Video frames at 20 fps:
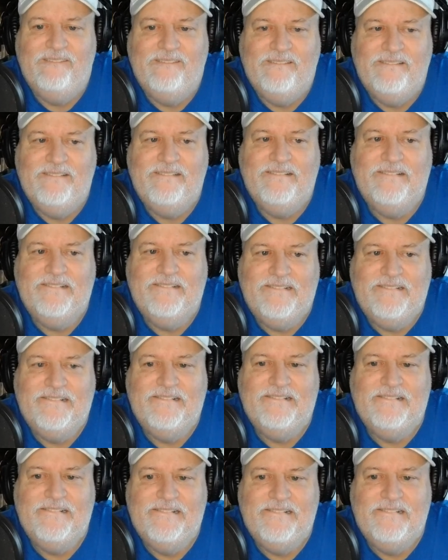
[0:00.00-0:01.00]

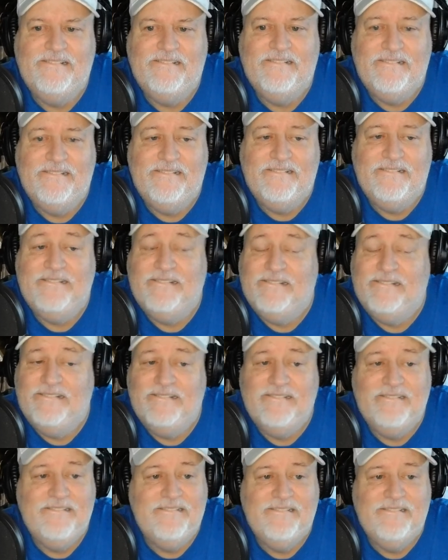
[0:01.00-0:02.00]

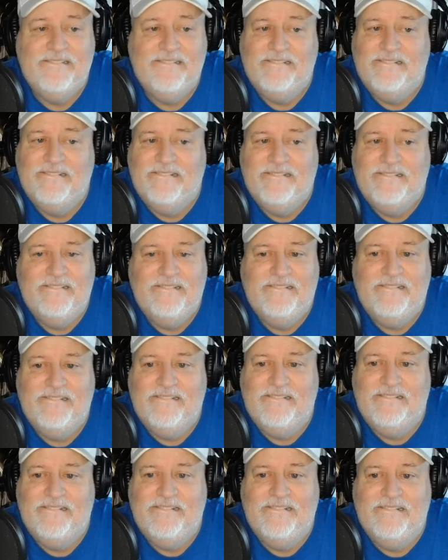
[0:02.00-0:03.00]

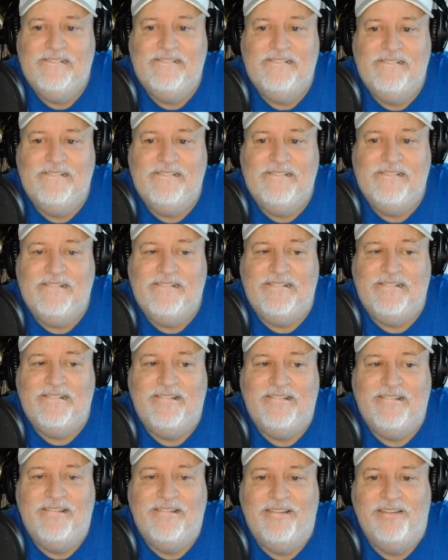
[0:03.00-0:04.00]

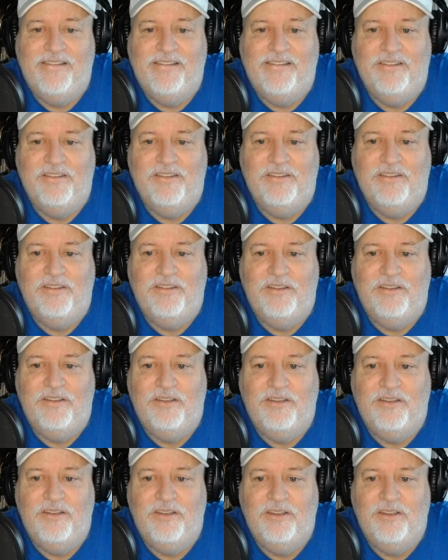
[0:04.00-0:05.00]

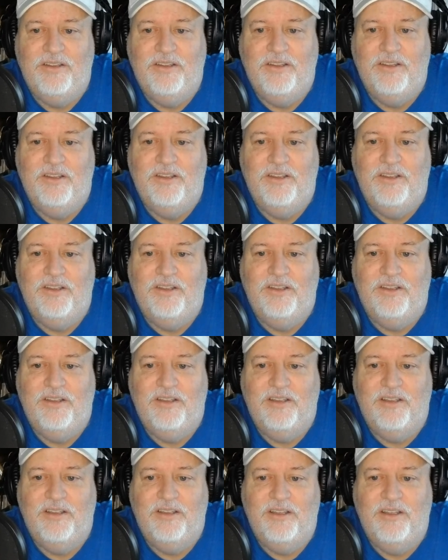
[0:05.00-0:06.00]

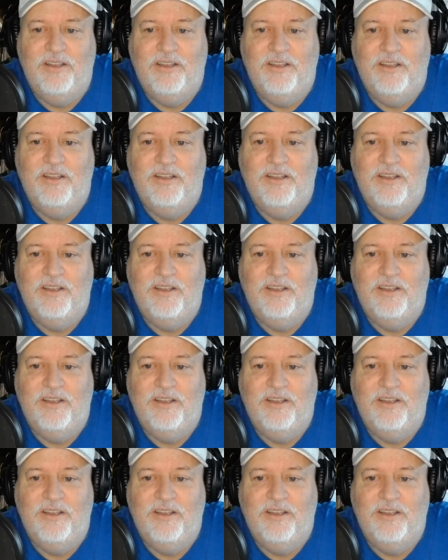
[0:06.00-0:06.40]
(silent)